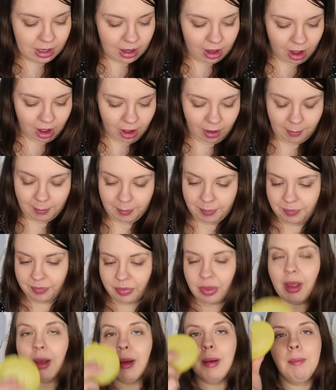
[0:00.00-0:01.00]

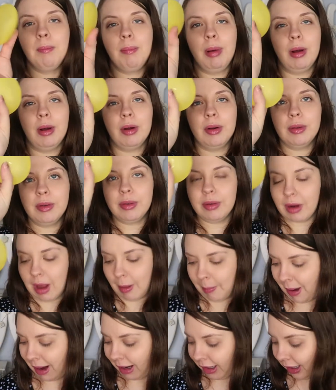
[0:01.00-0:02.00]
But
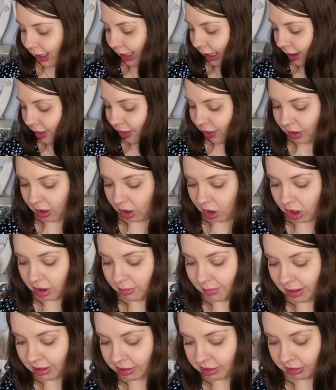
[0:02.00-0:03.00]
apparently they are
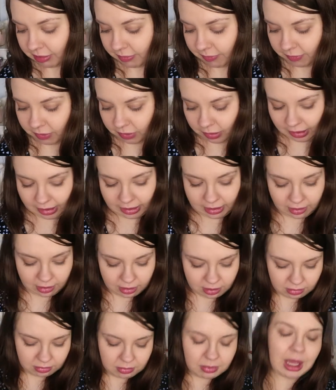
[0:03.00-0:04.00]
amazing for,
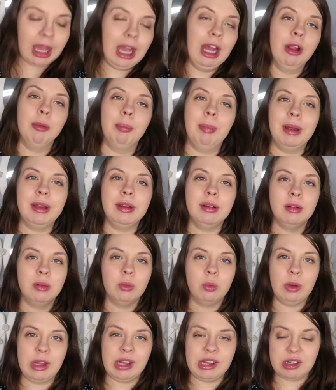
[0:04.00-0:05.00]
like, helping
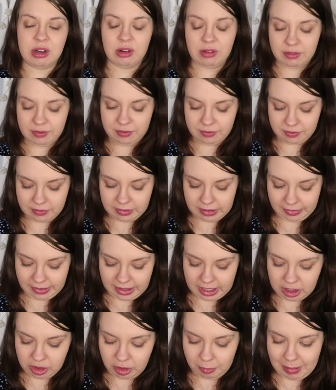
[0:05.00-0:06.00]
with stuff and,
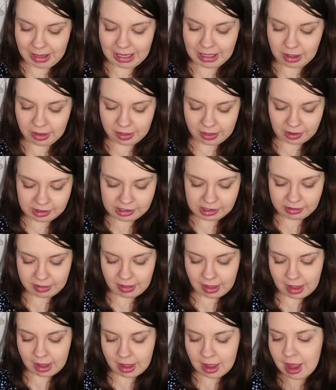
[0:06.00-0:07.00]
like, the pain and things like
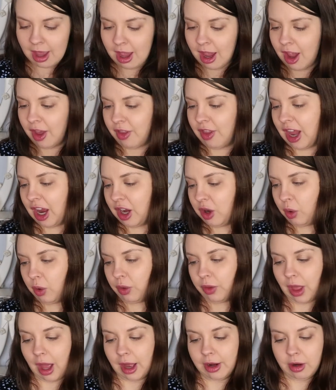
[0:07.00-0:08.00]
that. Then
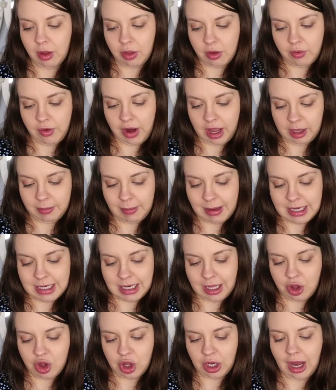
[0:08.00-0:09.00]
another
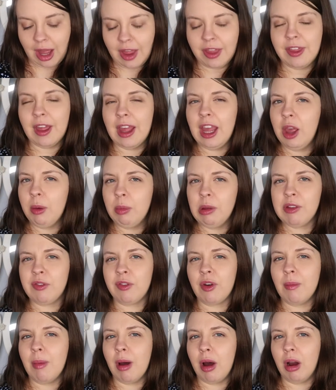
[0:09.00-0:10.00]
recommendation, I think it was
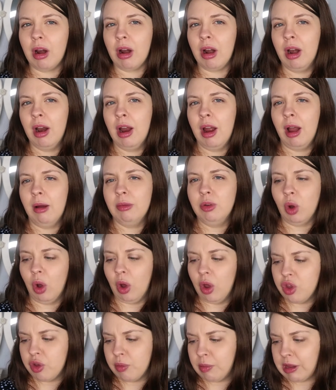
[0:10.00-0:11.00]
from her,
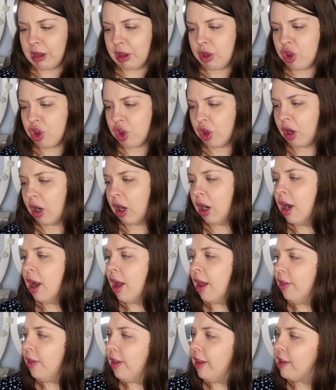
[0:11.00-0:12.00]
not 100% sure.
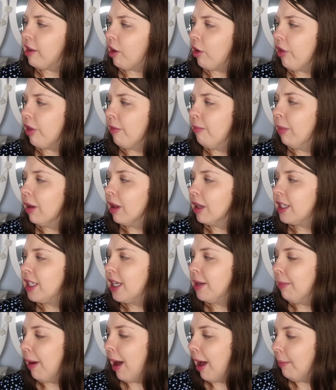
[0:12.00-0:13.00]
These are the
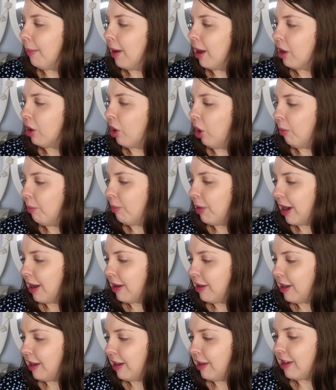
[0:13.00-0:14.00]
Multi-Mam
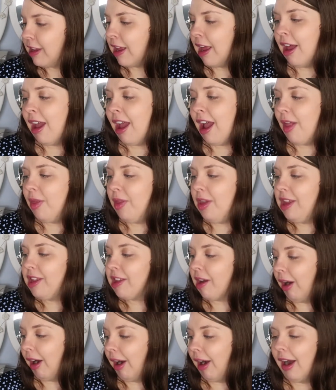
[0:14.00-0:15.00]
compresses, and these
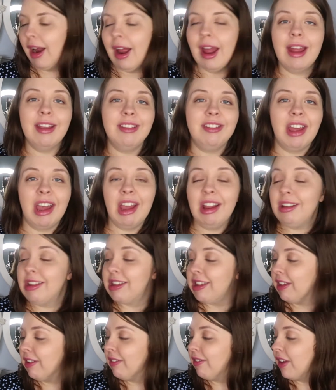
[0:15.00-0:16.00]
are
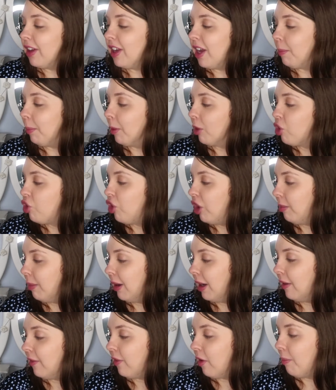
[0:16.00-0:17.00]
intensive nipple
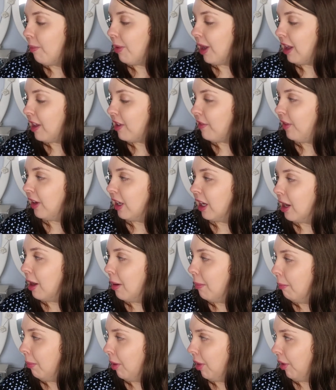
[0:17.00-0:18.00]
treatment for
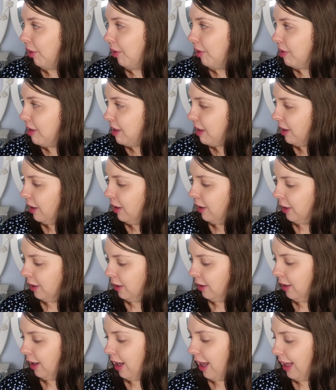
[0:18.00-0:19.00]
breastfeeding mothers.
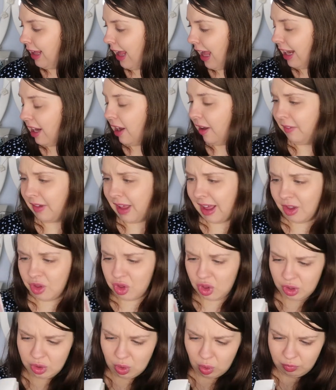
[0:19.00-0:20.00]
Again, I've
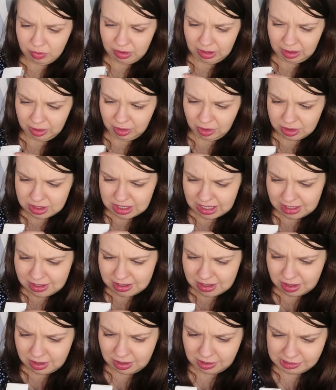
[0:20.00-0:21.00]
actually not really looked
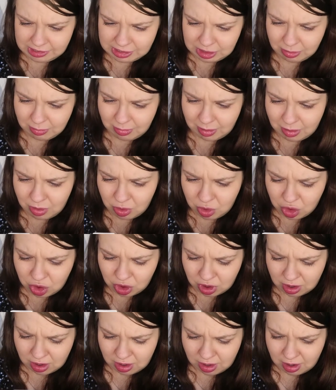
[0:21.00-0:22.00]
into these too
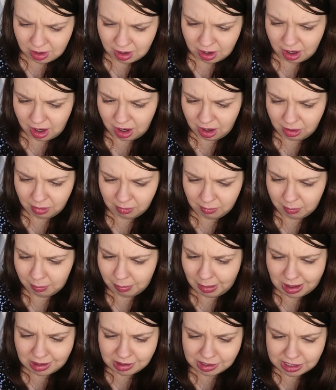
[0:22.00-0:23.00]
much,
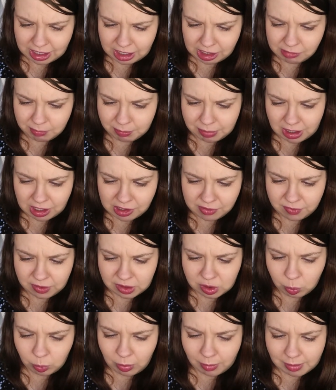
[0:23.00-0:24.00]
but it says
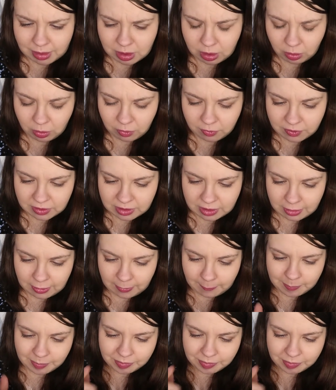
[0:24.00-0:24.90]
breastfeeding women often